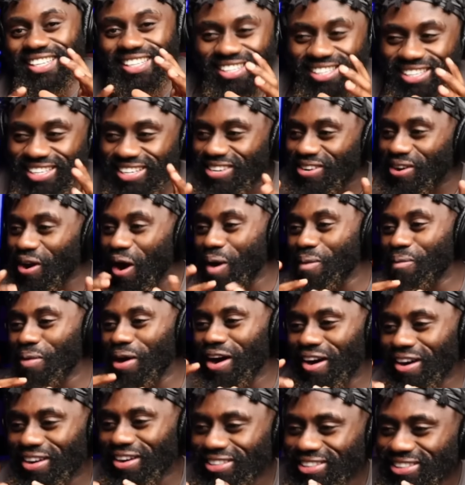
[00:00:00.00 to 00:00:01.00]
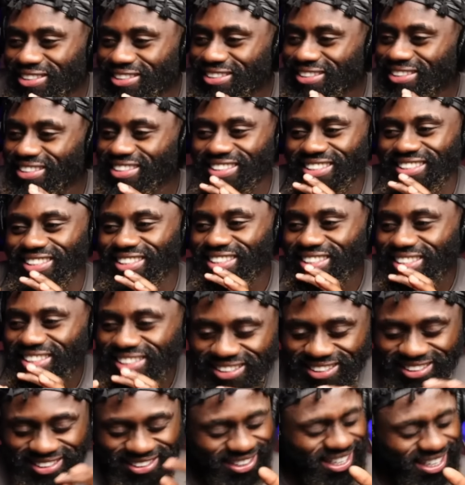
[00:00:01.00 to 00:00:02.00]
Come on!
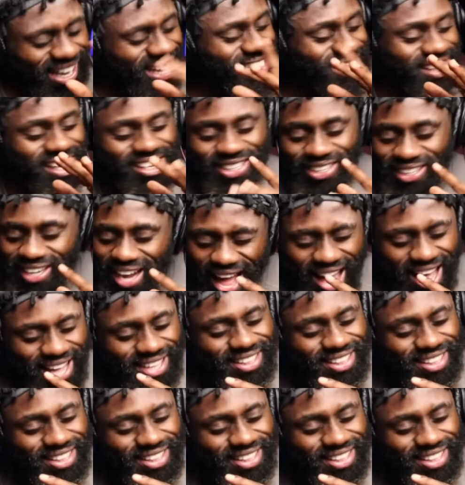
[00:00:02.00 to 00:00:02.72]
Listen to that!